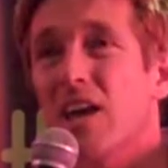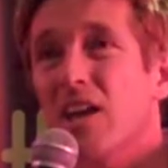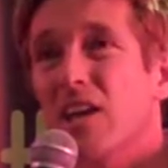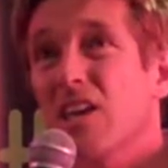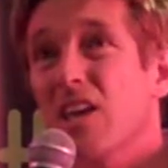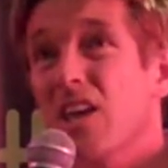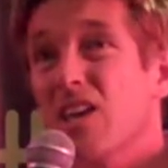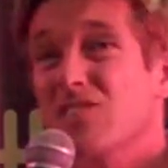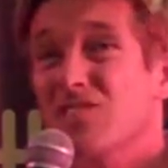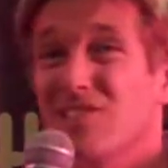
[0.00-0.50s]
I
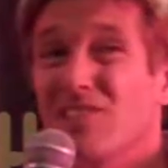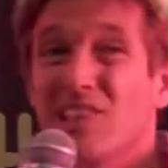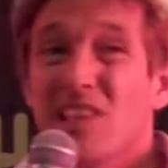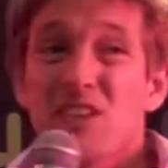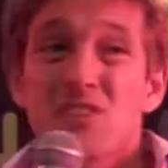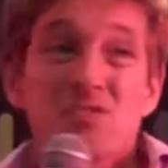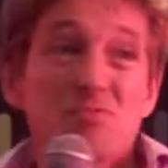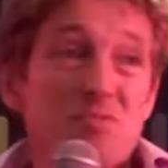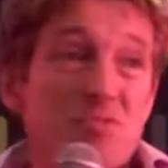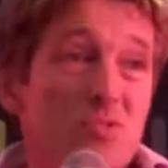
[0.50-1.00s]
guess,
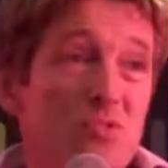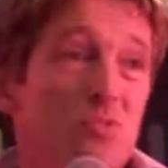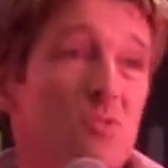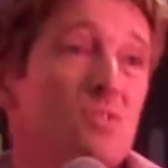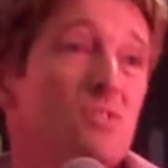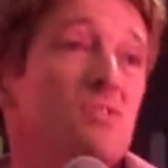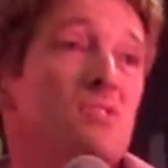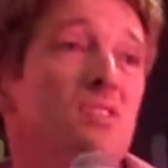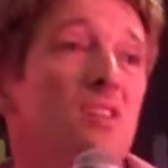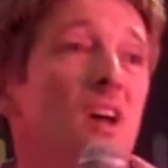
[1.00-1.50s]
less
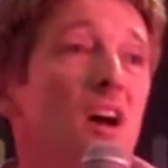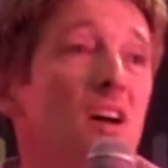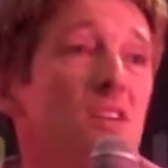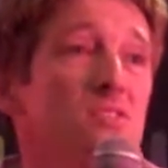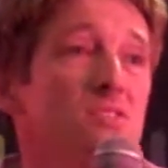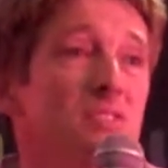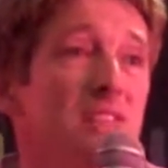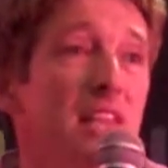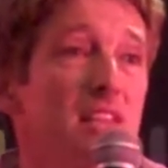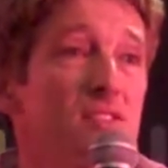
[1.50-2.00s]
resources than
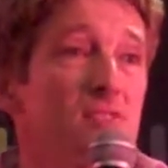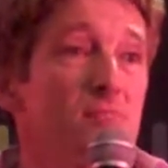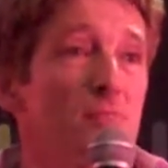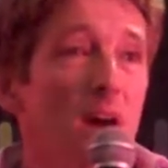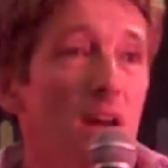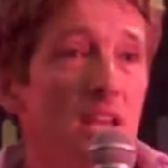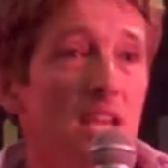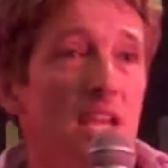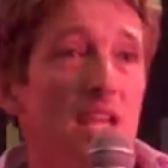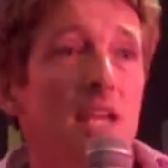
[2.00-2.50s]
us, less
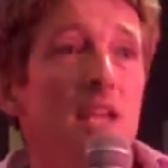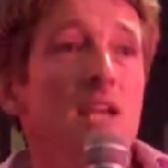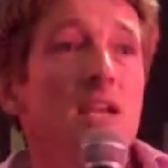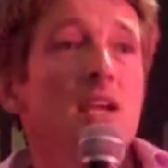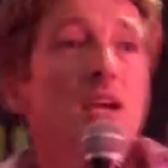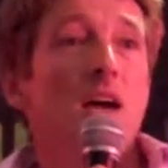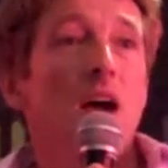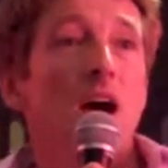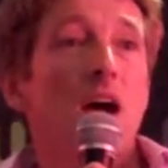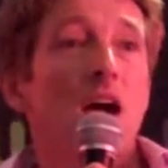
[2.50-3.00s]
money,
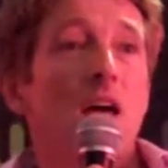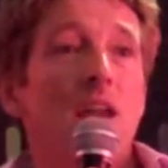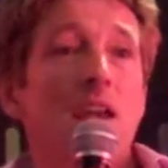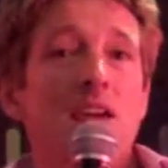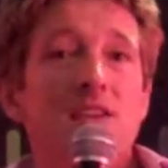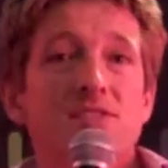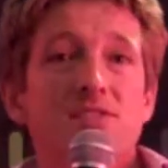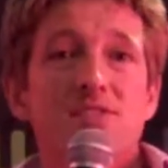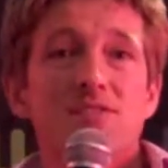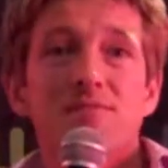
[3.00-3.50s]
uh,
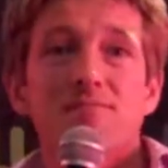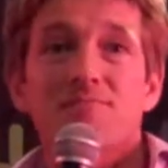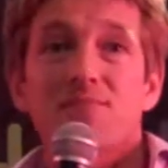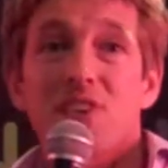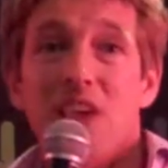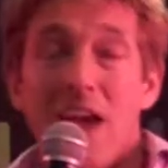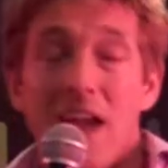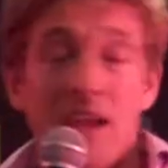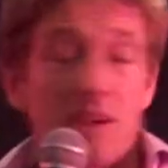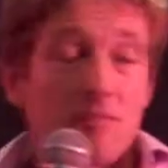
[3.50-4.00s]
less
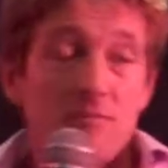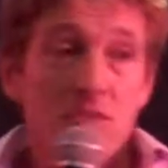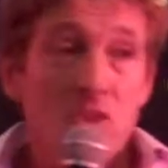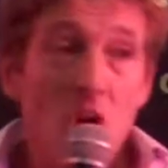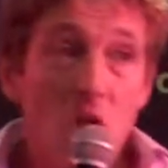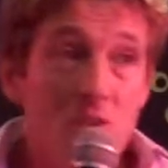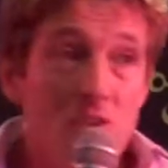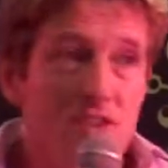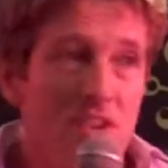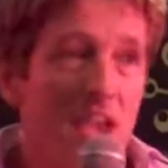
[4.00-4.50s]
tech,
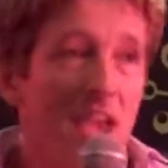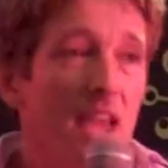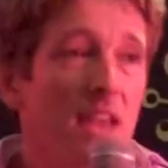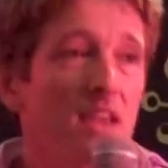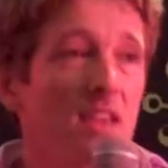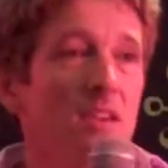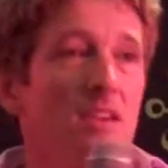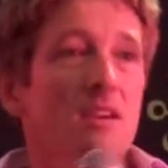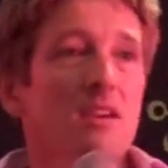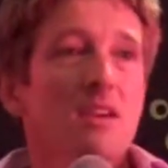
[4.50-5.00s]
no tech
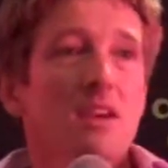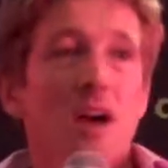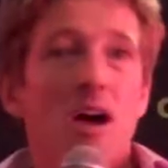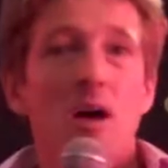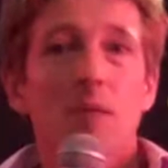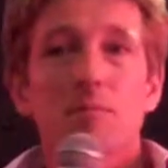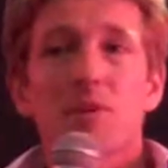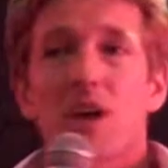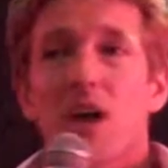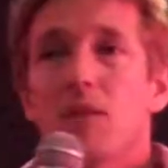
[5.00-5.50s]

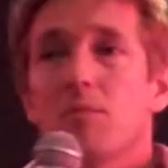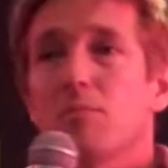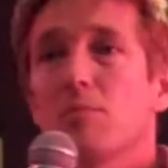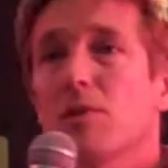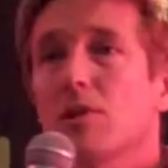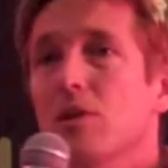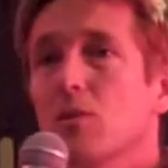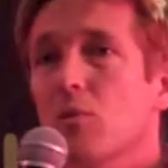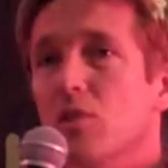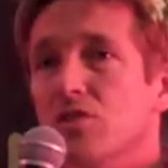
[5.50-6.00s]
um,
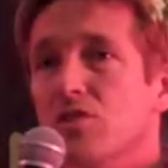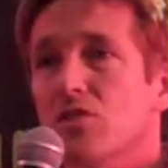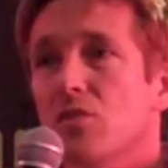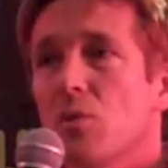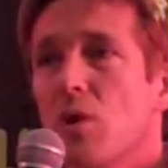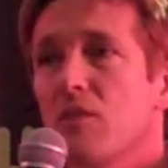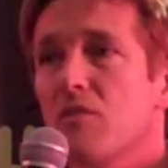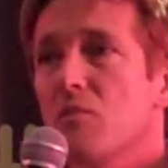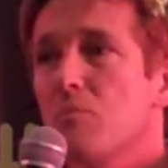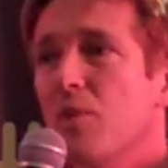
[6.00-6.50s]
capability whatsoever.